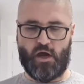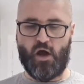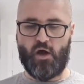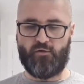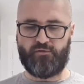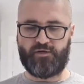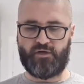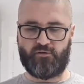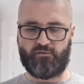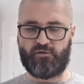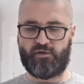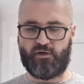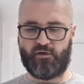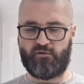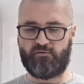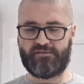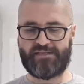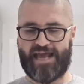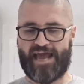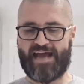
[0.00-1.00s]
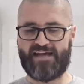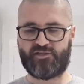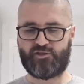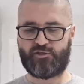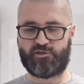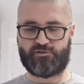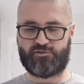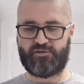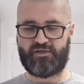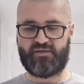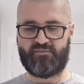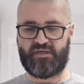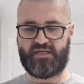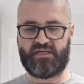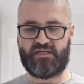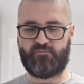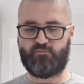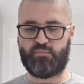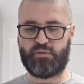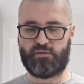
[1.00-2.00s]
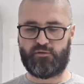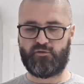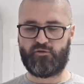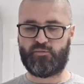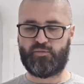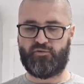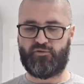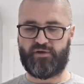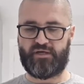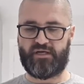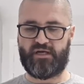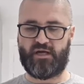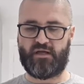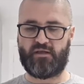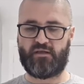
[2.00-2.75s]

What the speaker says: Oykos extra creamy blueberry